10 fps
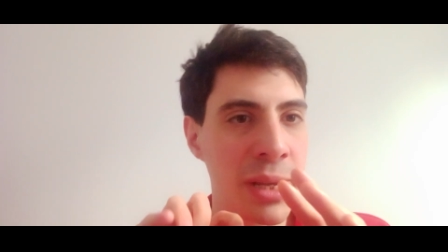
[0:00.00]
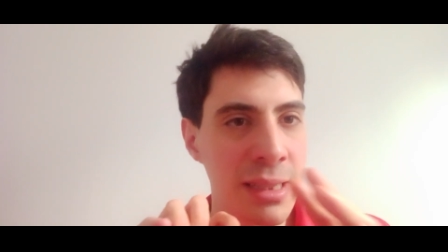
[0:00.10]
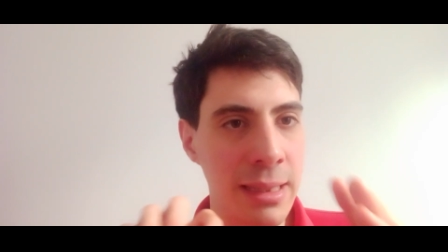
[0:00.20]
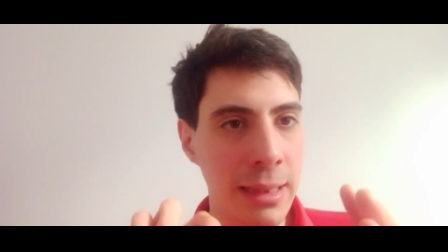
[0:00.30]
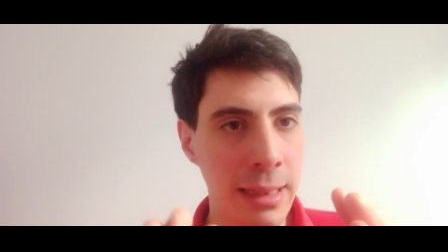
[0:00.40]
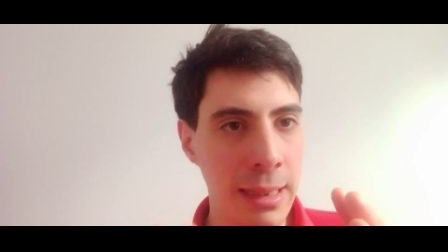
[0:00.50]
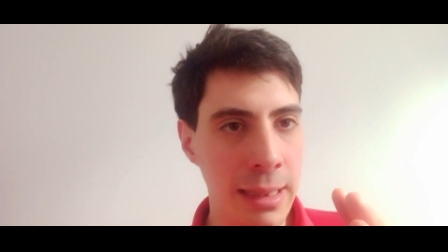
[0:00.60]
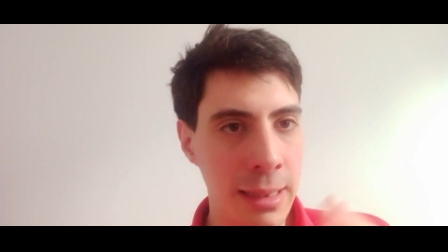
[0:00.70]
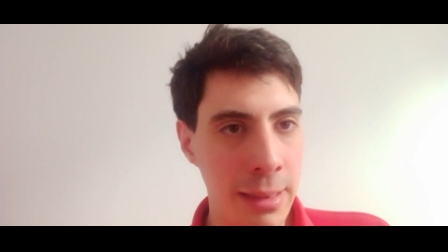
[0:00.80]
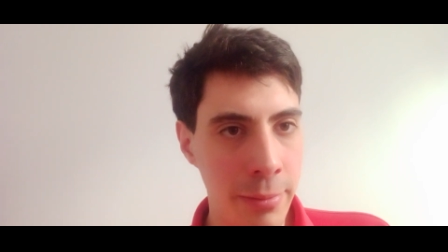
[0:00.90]

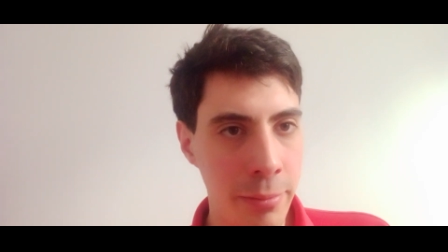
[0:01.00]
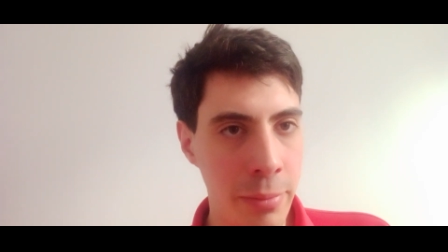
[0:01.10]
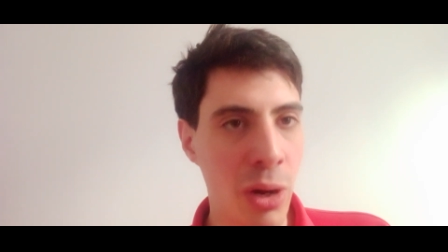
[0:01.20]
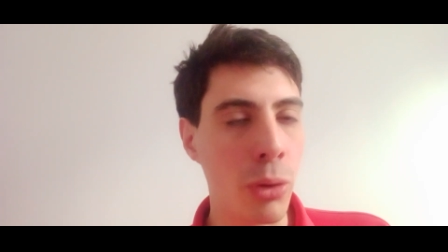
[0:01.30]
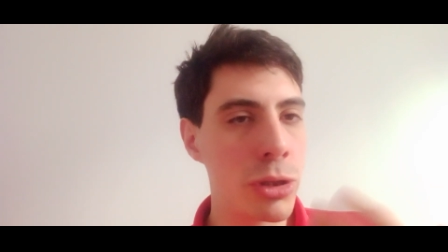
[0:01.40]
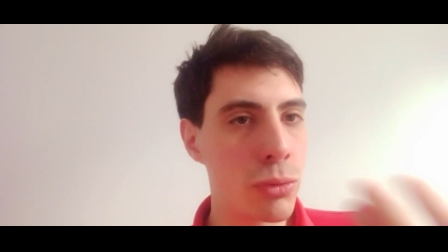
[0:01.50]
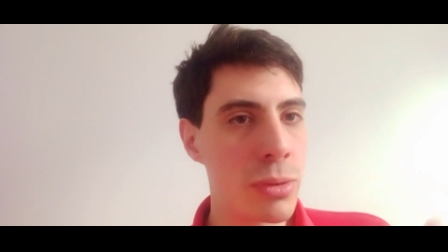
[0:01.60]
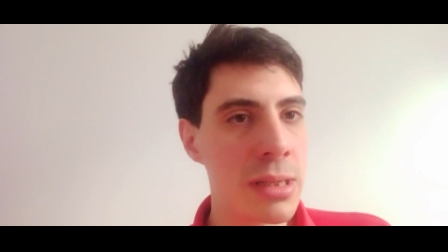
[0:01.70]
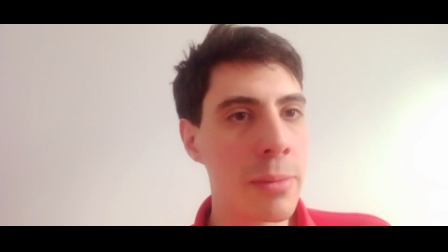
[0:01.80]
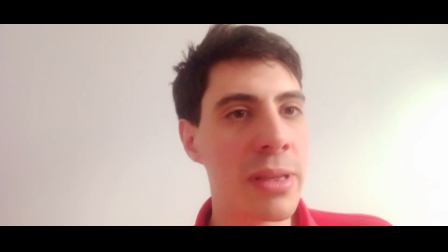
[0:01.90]
basically be honest
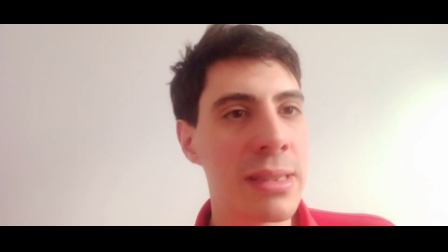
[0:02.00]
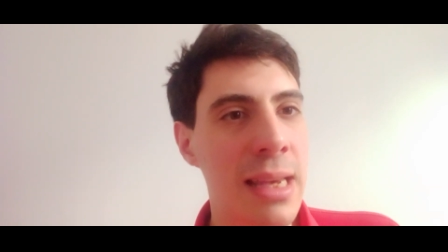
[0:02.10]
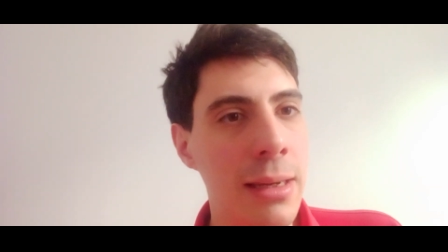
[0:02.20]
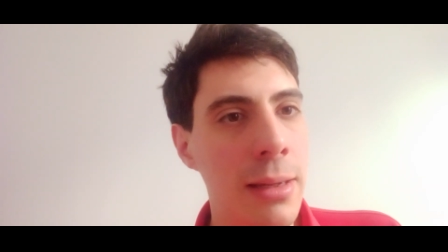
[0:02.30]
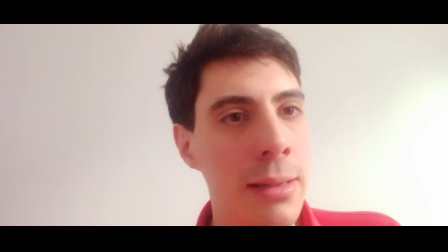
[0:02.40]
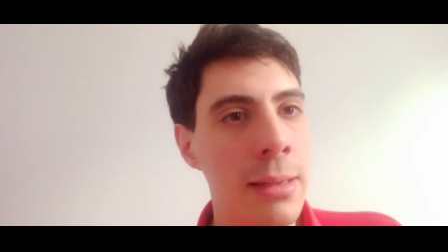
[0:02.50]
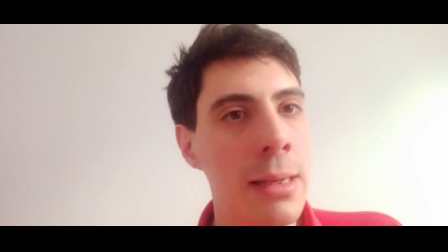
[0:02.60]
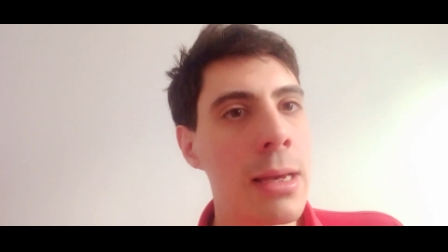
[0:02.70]
with them and say that